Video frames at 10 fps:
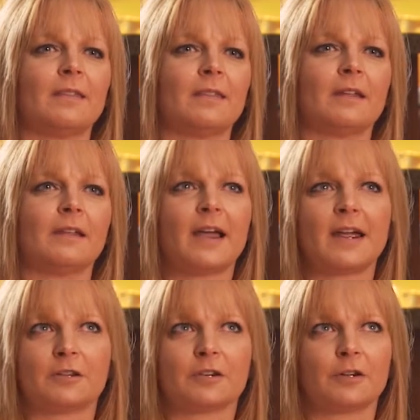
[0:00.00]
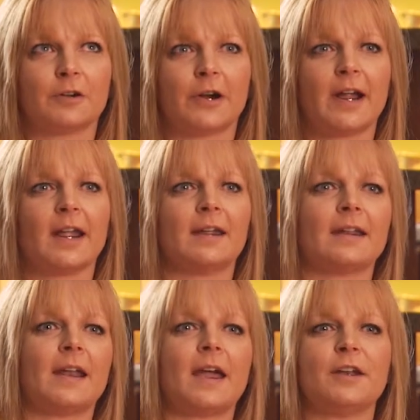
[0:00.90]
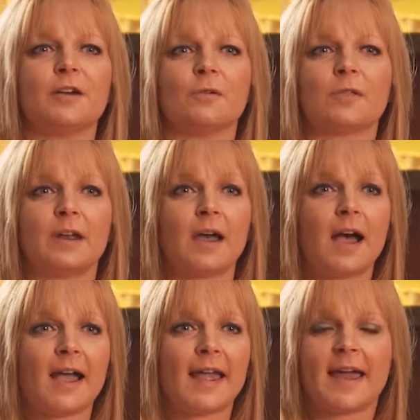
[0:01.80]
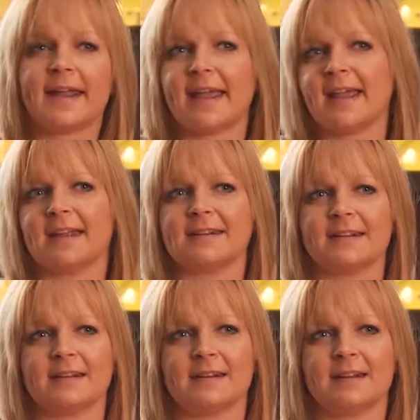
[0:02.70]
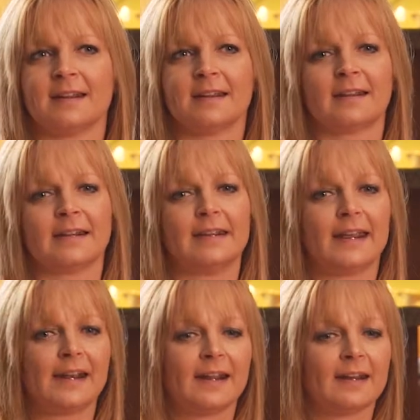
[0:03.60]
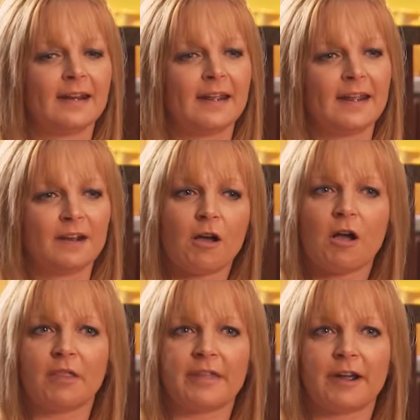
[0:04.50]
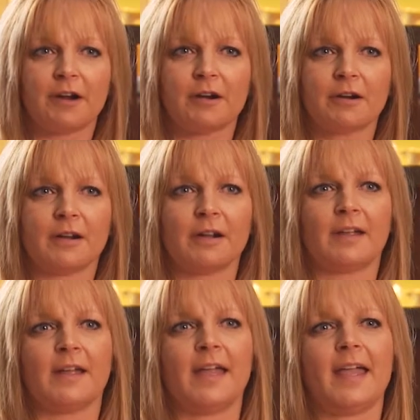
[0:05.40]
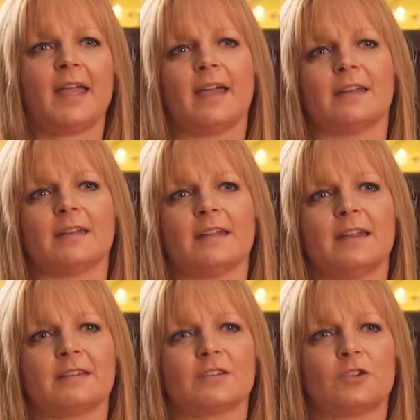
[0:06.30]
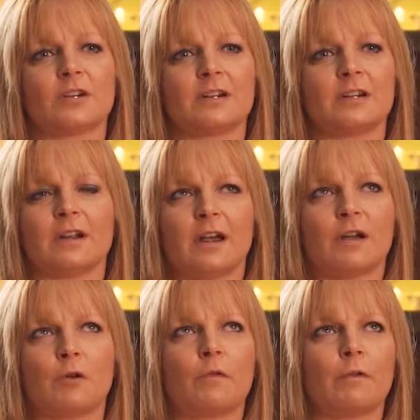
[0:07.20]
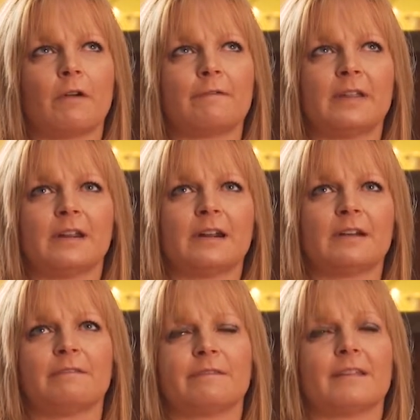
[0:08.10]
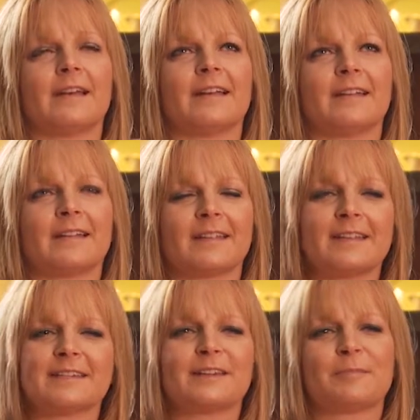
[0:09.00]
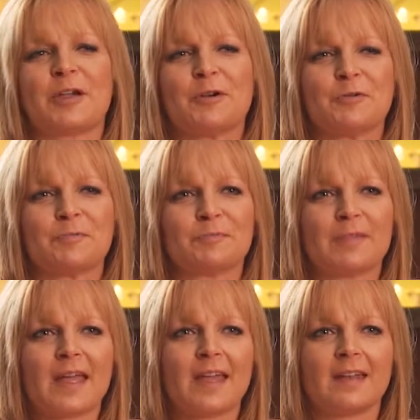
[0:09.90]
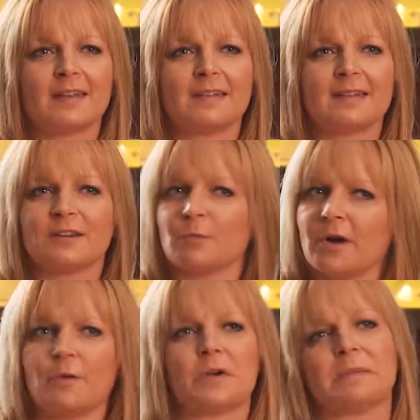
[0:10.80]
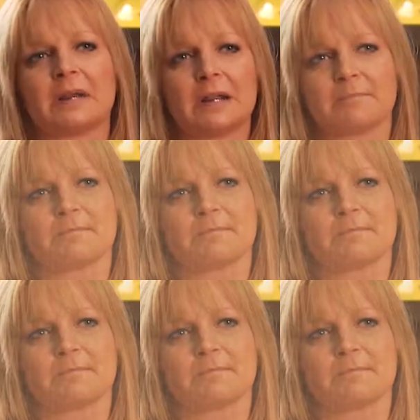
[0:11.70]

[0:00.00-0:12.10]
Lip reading: the lights are great, and I know that I had a hand in getting it all there, and it's just an overall feeling of, this is my home and it's where I want to be.